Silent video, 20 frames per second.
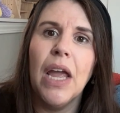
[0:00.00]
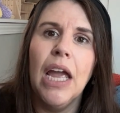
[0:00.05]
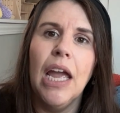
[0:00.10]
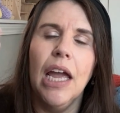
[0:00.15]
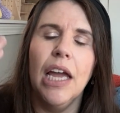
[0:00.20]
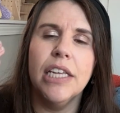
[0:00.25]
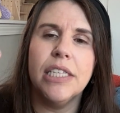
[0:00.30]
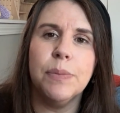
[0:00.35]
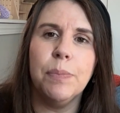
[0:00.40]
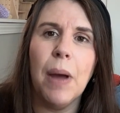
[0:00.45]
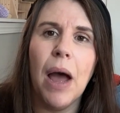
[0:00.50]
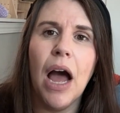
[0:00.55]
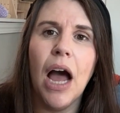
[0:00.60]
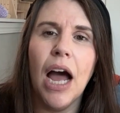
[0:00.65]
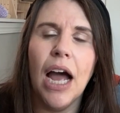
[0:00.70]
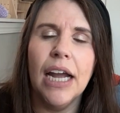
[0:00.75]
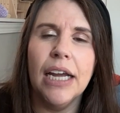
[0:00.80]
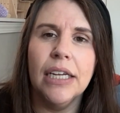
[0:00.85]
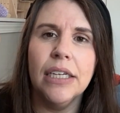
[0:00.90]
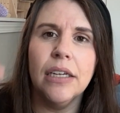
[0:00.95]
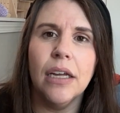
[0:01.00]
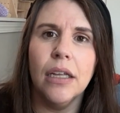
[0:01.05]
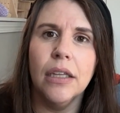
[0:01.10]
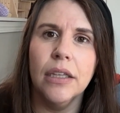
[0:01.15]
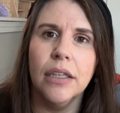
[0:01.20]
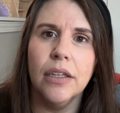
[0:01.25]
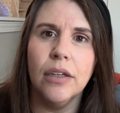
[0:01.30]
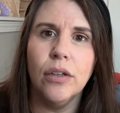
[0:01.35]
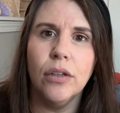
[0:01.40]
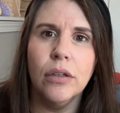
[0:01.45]
It's behind a
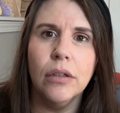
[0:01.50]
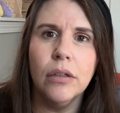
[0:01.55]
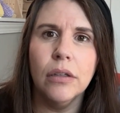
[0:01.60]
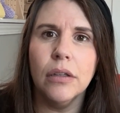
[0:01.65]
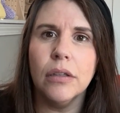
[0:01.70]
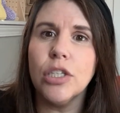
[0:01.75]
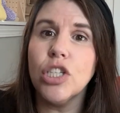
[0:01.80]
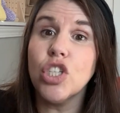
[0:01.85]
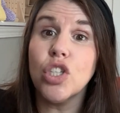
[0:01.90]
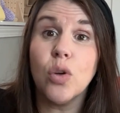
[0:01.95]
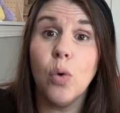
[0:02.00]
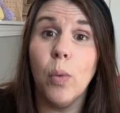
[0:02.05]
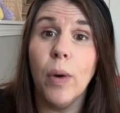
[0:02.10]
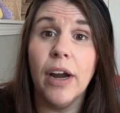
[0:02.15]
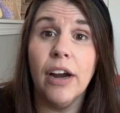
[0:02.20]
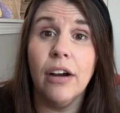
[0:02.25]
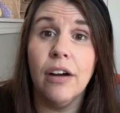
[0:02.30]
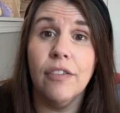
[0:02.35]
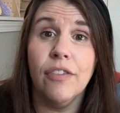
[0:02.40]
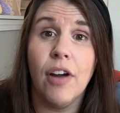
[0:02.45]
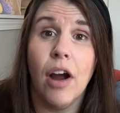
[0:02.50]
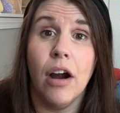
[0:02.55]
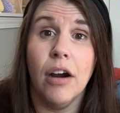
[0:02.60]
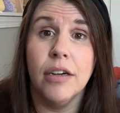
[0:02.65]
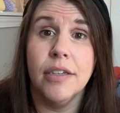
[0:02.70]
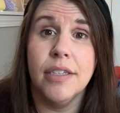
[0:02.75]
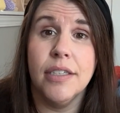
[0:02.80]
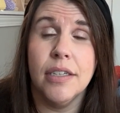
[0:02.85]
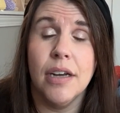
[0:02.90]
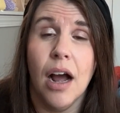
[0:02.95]
little square of
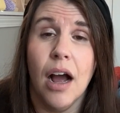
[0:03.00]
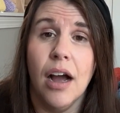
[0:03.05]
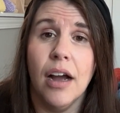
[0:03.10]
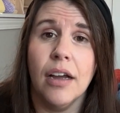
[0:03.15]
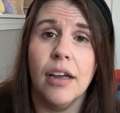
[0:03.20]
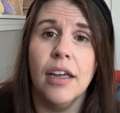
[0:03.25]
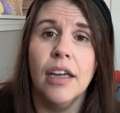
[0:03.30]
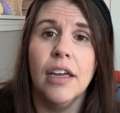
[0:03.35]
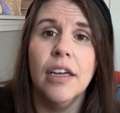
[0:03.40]
cardstock.